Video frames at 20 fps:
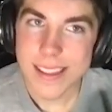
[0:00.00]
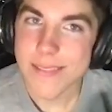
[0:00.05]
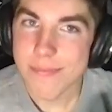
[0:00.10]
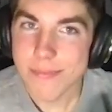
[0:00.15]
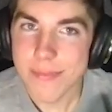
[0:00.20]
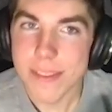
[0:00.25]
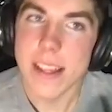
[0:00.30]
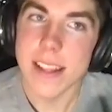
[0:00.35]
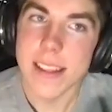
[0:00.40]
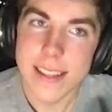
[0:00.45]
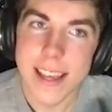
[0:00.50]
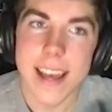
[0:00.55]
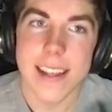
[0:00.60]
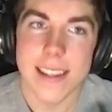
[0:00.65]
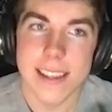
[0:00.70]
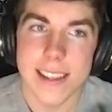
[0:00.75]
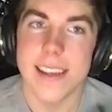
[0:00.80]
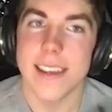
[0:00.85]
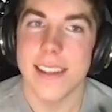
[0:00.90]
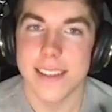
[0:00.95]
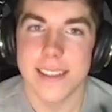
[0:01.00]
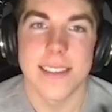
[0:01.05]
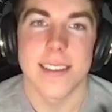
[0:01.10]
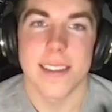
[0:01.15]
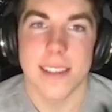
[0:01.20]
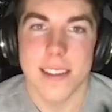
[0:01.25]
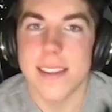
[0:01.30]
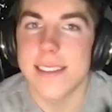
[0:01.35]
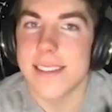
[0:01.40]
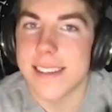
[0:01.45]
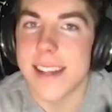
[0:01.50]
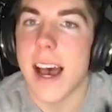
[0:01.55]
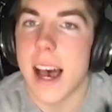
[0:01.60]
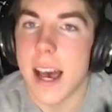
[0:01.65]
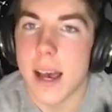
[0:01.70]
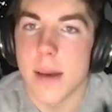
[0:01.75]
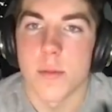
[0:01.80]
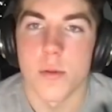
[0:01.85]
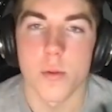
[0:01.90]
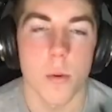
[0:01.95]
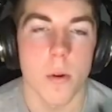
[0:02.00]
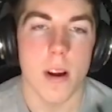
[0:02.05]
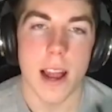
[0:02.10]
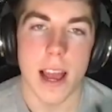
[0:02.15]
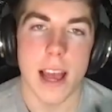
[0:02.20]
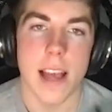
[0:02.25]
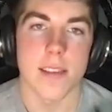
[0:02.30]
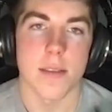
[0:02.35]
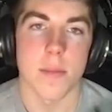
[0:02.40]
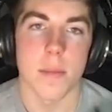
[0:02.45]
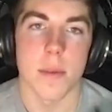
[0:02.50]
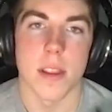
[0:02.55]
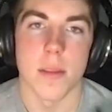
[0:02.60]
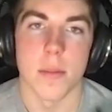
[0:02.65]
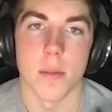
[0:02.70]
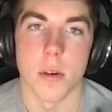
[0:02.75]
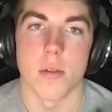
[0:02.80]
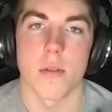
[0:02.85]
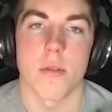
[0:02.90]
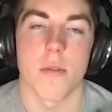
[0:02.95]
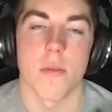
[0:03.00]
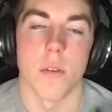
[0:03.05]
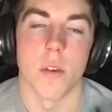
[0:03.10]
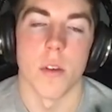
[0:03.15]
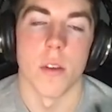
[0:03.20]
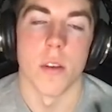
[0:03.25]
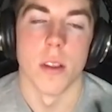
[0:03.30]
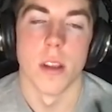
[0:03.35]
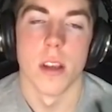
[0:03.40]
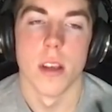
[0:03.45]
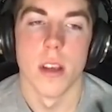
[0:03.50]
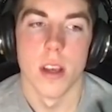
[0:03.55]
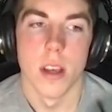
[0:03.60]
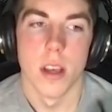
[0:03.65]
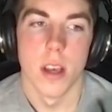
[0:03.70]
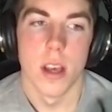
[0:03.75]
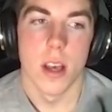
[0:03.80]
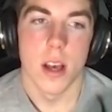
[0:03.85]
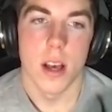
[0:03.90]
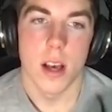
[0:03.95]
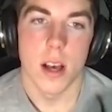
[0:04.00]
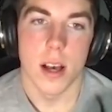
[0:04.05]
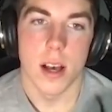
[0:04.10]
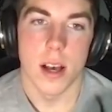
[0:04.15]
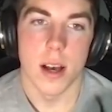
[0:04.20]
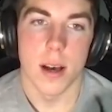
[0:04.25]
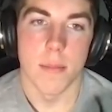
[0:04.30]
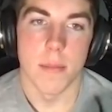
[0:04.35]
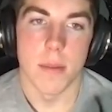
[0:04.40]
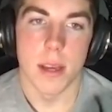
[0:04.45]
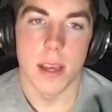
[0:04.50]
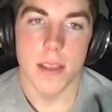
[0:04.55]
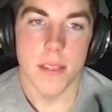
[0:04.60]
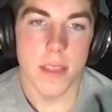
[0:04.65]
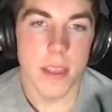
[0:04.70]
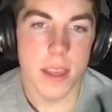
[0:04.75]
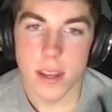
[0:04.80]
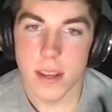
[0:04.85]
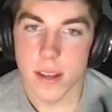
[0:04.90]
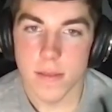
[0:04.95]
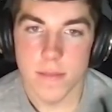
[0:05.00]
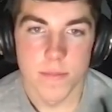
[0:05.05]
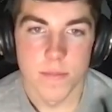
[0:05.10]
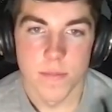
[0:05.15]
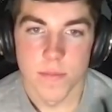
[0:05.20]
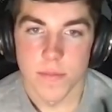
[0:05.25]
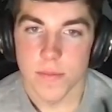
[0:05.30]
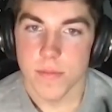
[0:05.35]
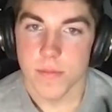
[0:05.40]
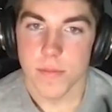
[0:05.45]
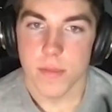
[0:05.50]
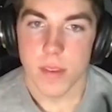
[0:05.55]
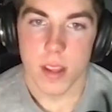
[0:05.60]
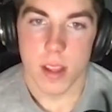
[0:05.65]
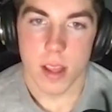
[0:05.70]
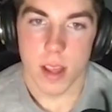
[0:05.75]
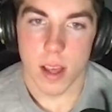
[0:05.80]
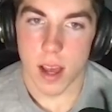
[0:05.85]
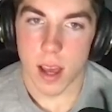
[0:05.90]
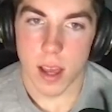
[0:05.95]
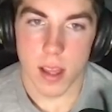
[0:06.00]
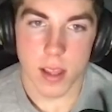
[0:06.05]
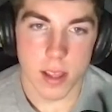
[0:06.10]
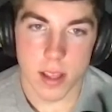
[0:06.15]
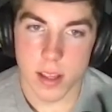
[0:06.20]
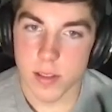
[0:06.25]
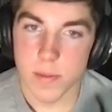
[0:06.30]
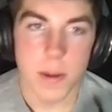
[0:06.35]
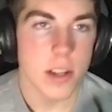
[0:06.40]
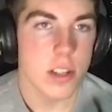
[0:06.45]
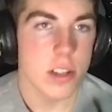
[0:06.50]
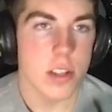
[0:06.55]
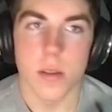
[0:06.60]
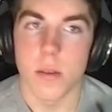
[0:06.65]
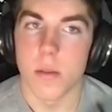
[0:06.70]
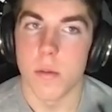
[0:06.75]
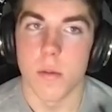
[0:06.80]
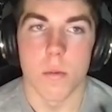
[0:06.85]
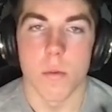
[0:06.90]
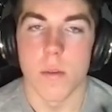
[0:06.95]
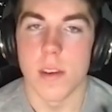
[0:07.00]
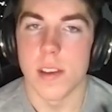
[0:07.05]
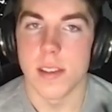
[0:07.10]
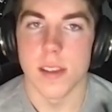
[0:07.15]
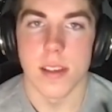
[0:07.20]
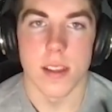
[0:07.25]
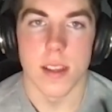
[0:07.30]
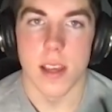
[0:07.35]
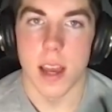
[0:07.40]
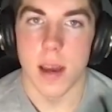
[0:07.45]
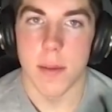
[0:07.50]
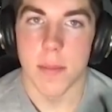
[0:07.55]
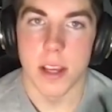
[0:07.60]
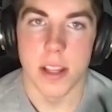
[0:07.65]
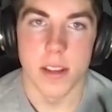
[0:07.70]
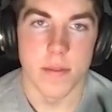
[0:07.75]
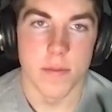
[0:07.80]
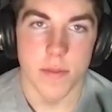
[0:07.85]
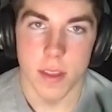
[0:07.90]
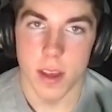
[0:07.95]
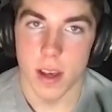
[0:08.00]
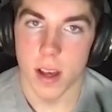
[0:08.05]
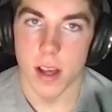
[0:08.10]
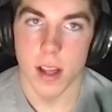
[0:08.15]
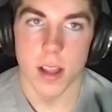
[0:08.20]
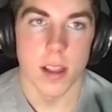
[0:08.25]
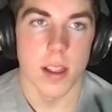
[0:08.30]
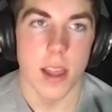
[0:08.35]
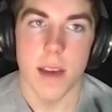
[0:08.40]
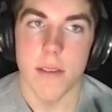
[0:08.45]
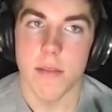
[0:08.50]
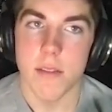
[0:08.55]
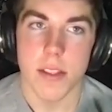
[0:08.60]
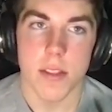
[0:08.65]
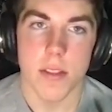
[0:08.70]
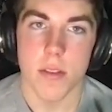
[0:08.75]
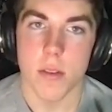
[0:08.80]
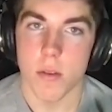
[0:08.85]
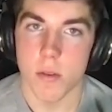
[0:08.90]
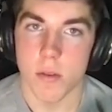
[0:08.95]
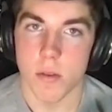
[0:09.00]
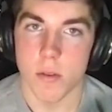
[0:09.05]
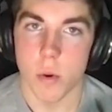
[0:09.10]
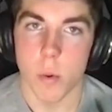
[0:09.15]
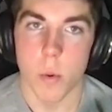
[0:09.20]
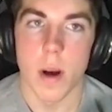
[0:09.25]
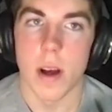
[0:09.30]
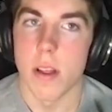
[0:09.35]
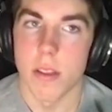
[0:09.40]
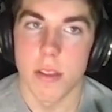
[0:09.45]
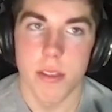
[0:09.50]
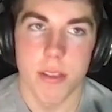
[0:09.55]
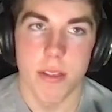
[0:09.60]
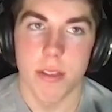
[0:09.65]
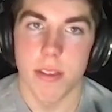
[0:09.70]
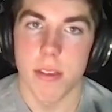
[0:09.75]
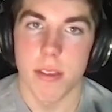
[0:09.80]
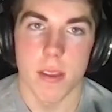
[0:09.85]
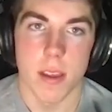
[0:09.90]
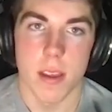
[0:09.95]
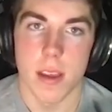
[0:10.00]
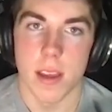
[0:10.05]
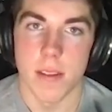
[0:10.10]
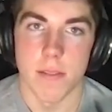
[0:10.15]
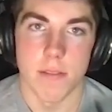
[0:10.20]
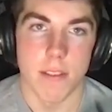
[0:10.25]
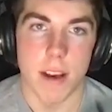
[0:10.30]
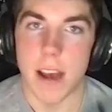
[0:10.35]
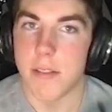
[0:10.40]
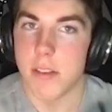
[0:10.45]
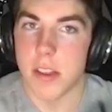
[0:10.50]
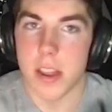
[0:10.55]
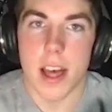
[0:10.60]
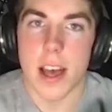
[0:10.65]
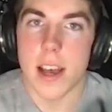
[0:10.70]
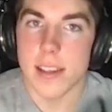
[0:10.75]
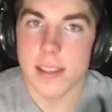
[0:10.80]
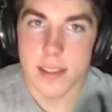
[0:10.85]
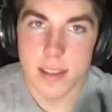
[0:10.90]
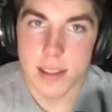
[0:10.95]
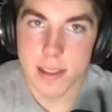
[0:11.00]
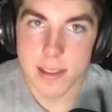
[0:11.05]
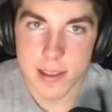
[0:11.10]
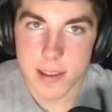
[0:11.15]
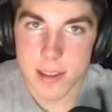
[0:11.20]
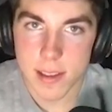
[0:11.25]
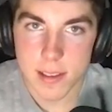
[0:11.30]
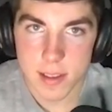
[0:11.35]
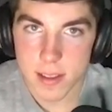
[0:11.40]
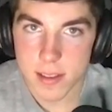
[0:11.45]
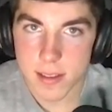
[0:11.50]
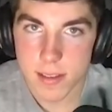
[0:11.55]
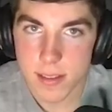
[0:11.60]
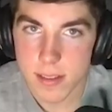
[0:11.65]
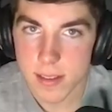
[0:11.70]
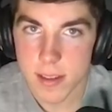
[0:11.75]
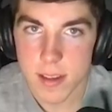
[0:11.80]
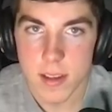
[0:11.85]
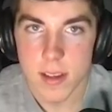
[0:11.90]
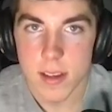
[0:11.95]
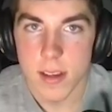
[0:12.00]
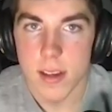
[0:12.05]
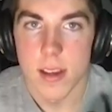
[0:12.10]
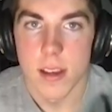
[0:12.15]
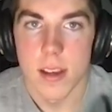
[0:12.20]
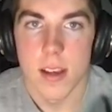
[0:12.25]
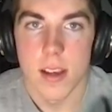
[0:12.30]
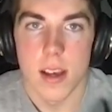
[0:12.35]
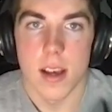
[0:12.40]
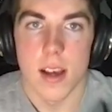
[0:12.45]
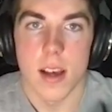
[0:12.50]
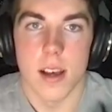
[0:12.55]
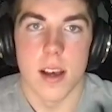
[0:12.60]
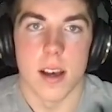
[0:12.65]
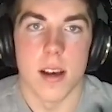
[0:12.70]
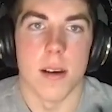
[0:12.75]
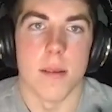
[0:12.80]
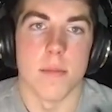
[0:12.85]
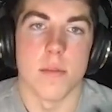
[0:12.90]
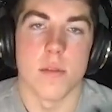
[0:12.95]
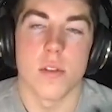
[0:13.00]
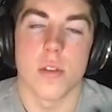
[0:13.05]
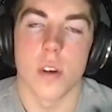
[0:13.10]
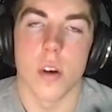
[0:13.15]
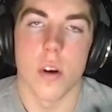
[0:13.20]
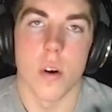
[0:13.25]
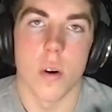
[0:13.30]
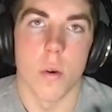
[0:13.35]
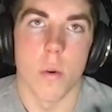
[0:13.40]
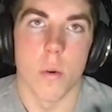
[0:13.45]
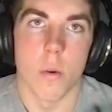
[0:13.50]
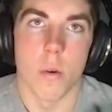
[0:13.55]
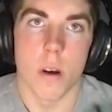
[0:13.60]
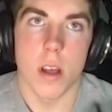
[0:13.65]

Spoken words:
It's had its times where it hasn't been the most full, and then especially recently. I mean, 11th or 12th in 5 of the last 6 seasons. So